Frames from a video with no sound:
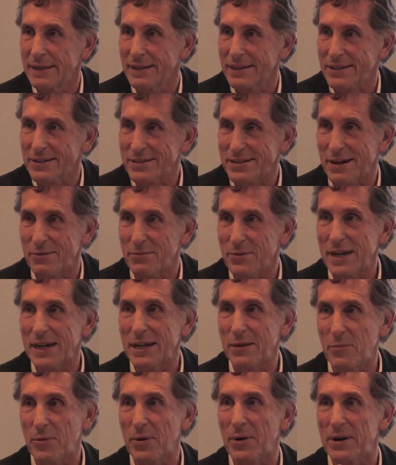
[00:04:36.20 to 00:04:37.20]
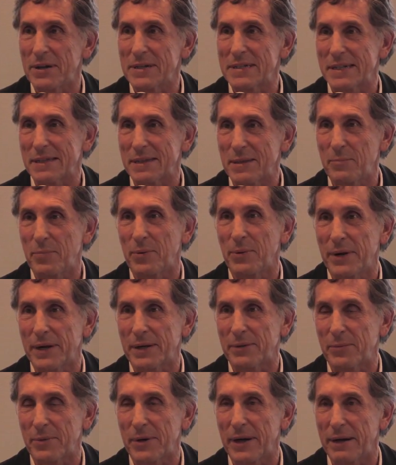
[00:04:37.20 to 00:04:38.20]
Because I really was at the
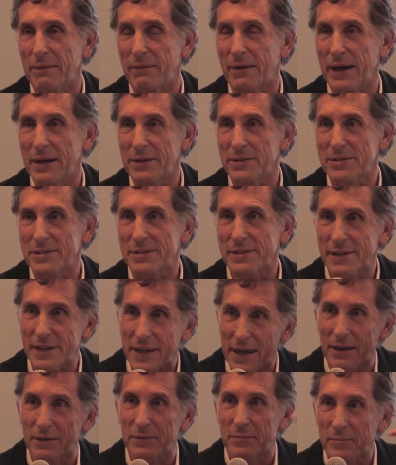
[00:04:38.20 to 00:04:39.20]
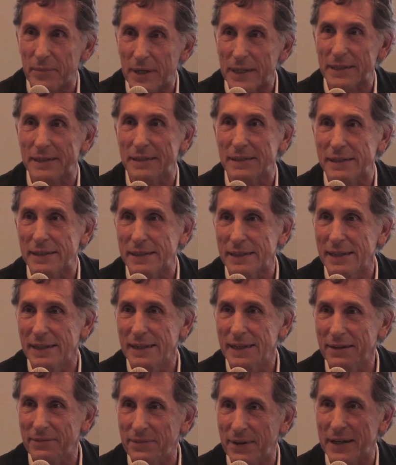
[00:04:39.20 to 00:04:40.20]
point where I used to count mentally
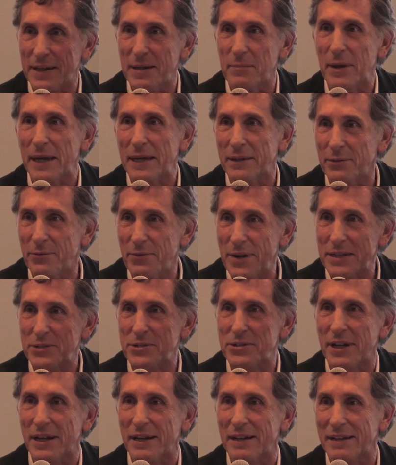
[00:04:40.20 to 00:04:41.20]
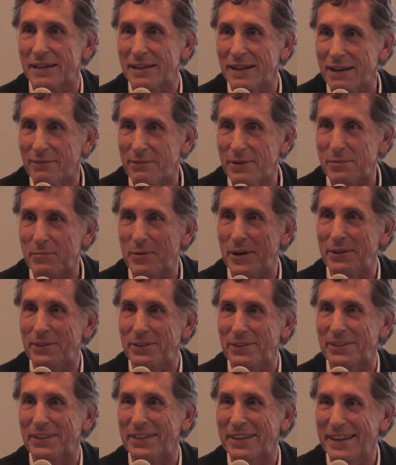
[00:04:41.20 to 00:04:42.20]
if I can make the rent check every month.
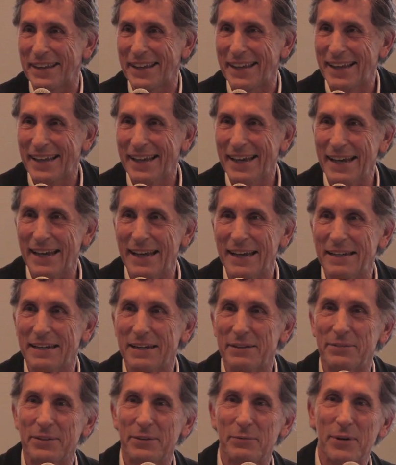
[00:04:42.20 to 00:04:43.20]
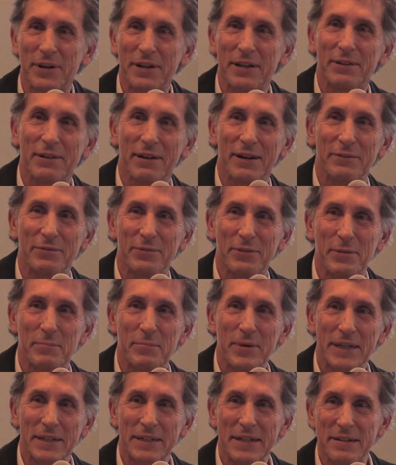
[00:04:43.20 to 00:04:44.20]
And if you want to go out for a
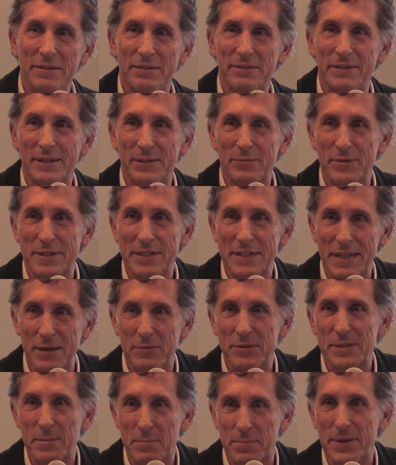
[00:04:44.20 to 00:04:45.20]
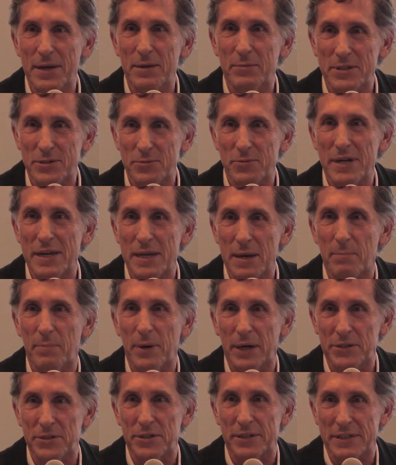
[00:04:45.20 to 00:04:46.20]
big dinner, there was really a
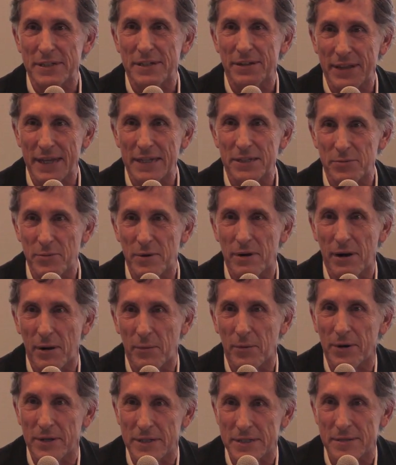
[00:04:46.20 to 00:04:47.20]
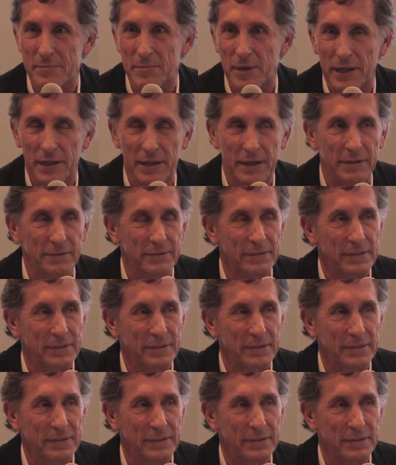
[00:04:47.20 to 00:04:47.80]
budget, so that's where I was in my life.